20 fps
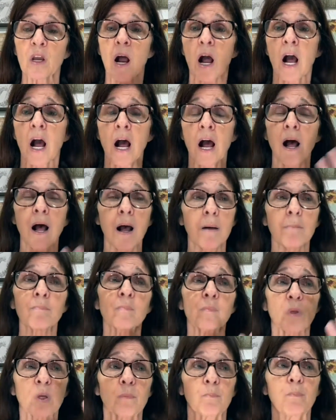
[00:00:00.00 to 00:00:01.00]
Um,
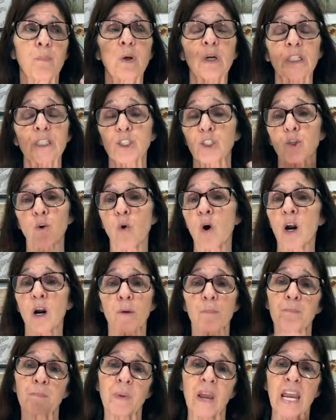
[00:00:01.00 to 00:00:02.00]
put
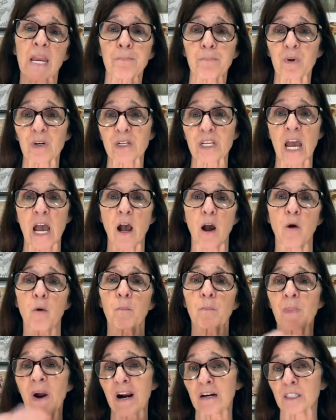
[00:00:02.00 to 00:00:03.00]
your paper down,
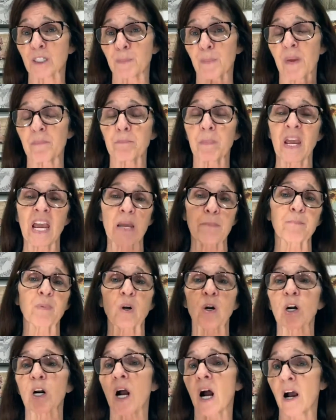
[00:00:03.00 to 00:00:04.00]
parchment
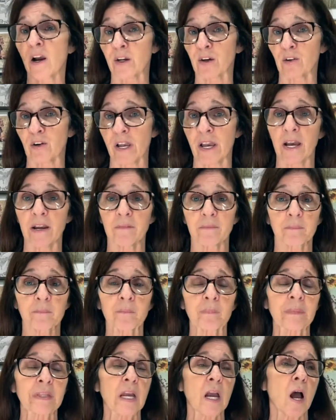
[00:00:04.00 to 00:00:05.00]
paper, iron it.
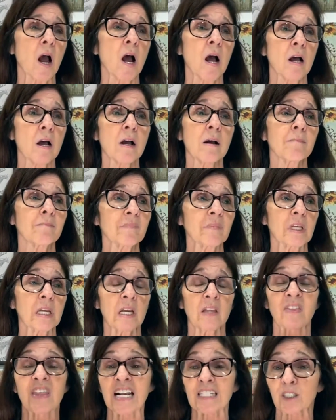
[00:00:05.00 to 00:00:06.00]
Um,
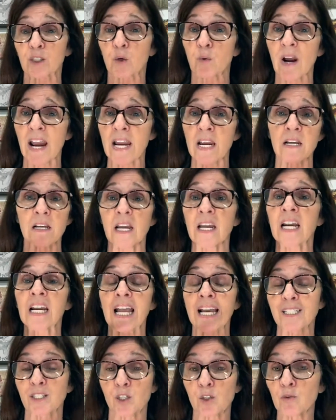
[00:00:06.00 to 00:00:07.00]
that's great. And
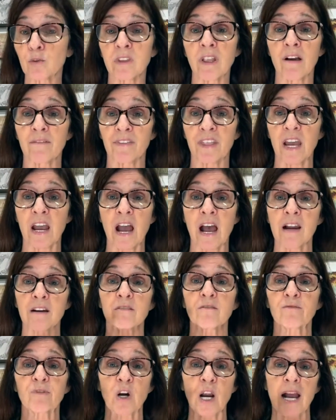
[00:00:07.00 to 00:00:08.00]
I do love that
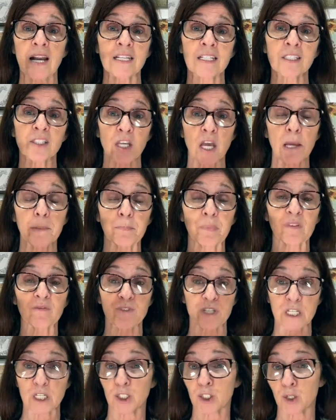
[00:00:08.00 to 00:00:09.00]
for any type of
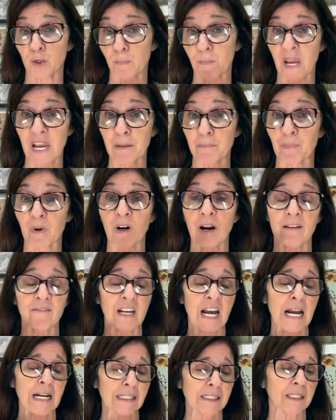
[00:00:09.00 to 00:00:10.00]
tissue paper, I
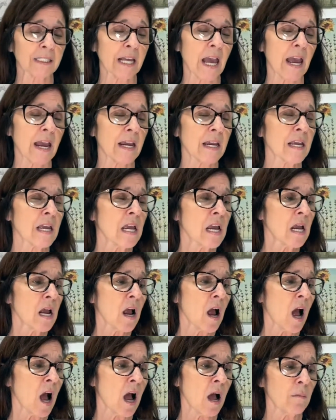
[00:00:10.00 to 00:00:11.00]
gotta say.
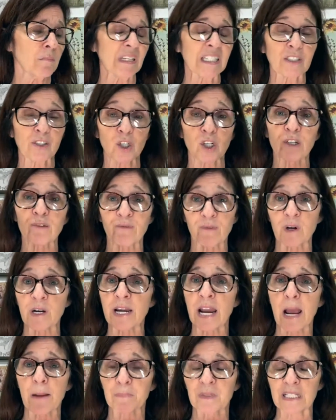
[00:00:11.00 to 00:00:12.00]
Um, it's good for
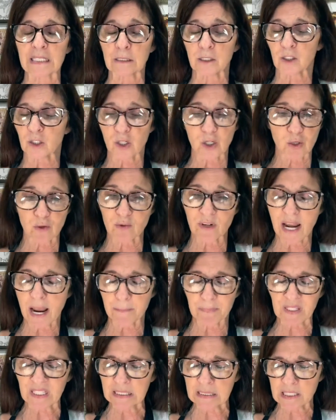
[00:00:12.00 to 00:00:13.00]
napkins too.
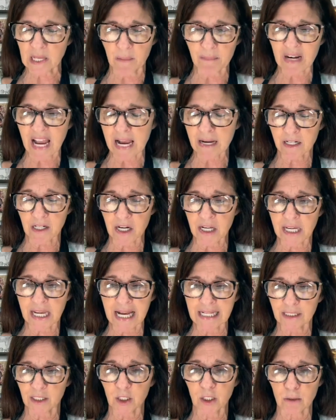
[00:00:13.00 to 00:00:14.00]
Napkins I'm not gonna
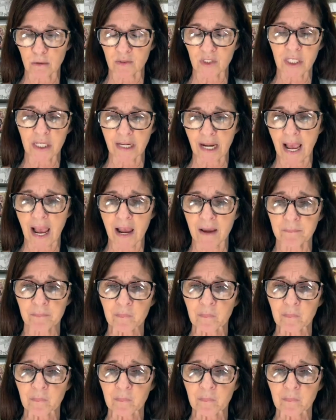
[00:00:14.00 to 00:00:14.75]
get to today.